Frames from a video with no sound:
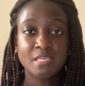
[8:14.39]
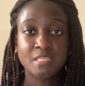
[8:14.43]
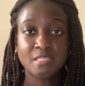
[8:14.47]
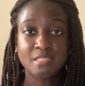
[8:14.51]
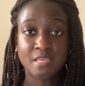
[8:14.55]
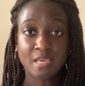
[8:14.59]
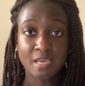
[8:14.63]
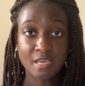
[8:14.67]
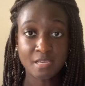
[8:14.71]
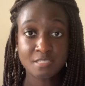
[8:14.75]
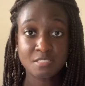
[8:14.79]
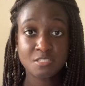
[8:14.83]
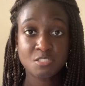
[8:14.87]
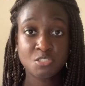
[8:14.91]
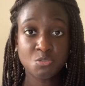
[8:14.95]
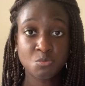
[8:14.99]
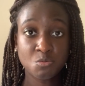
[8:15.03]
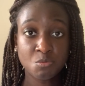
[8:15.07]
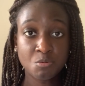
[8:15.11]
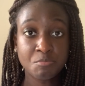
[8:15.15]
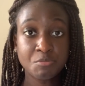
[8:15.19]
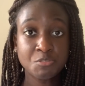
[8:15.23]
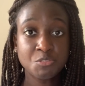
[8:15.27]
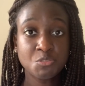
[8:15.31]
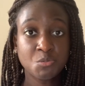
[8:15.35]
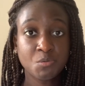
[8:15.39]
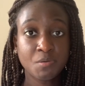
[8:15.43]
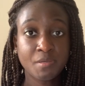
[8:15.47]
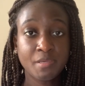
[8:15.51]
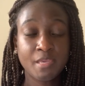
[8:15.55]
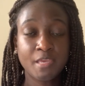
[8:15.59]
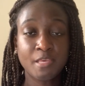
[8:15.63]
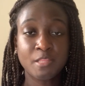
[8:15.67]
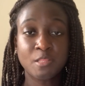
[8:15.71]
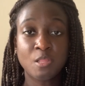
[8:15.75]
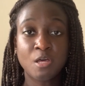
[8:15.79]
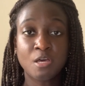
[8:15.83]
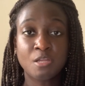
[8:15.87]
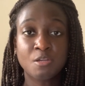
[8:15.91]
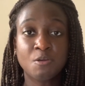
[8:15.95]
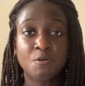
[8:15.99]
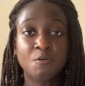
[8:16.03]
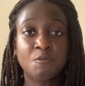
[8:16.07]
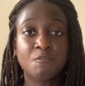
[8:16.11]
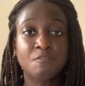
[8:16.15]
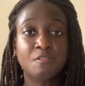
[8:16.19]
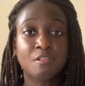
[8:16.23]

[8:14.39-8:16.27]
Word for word: yes, you will be doing a lot of